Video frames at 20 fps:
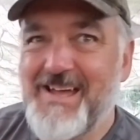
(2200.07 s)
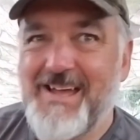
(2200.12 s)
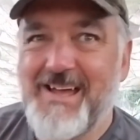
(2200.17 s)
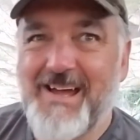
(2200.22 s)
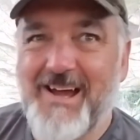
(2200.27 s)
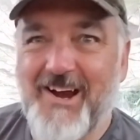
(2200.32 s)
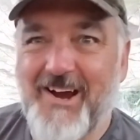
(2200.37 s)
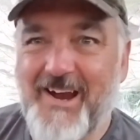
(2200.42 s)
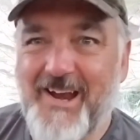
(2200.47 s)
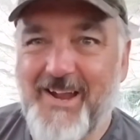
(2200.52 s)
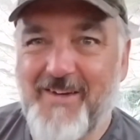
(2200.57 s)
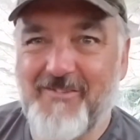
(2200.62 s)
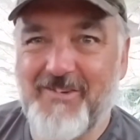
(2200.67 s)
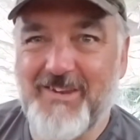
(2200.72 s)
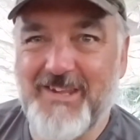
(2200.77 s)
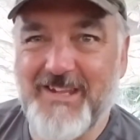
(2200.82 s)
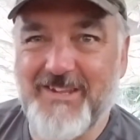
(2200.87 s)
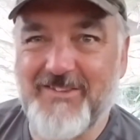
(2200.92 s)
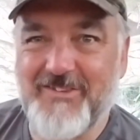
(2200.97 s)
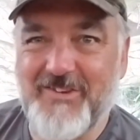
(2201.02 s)
All right, I'm going to
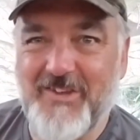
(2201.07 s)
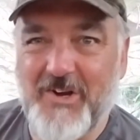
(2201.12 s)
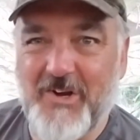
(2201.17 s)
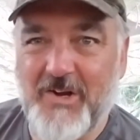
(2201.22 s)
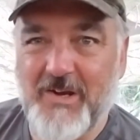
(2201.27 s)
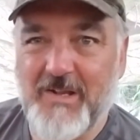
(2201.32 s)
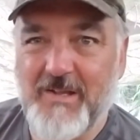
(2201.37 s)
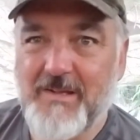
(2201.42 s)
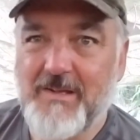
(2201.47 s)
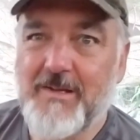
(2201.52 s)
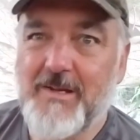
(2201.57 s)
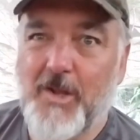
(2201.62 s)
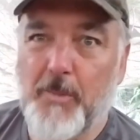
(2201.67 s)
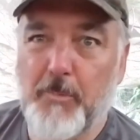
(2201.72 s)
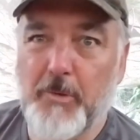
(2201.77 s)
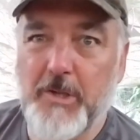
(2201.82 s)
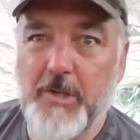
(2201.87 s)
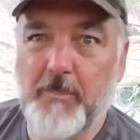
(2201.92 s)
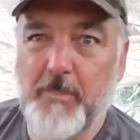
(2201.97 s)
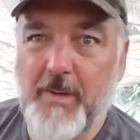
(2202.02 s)
get to dinner. I'll
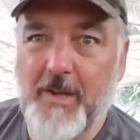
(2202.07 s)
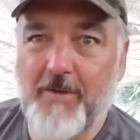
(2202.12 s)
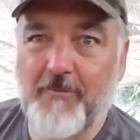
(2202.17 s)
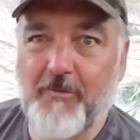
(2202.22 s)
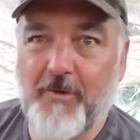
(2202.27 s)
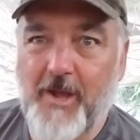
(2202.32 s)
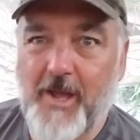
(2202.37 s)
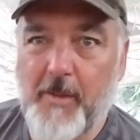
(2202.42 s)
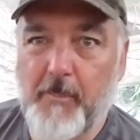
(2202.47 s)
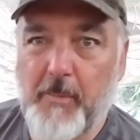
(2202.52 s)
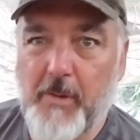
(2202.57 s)
bring you back for happy